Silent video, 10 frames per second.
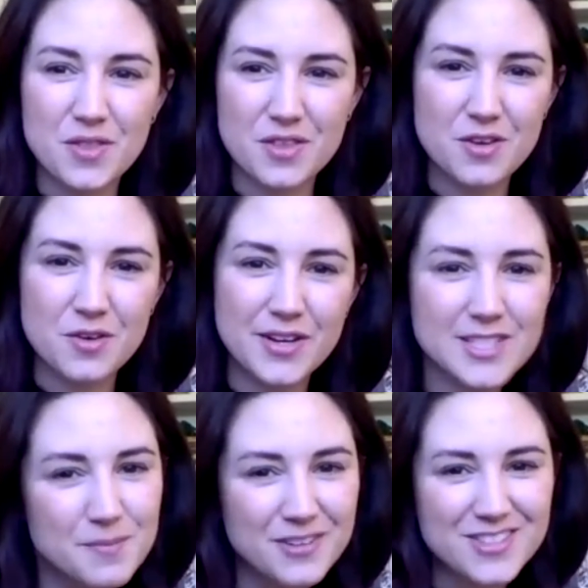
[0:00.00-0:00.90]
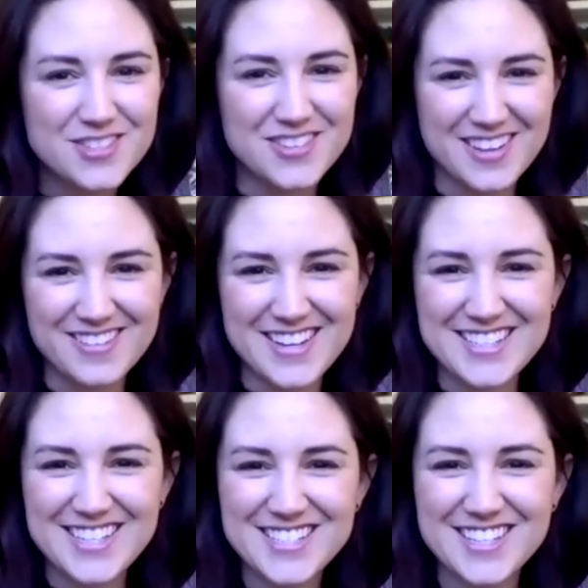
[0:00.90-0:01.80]
you as opposed to another
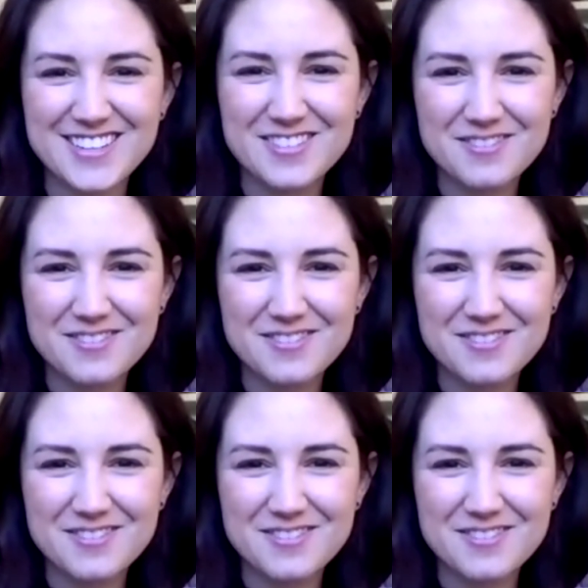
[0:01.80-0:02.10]
dietitian?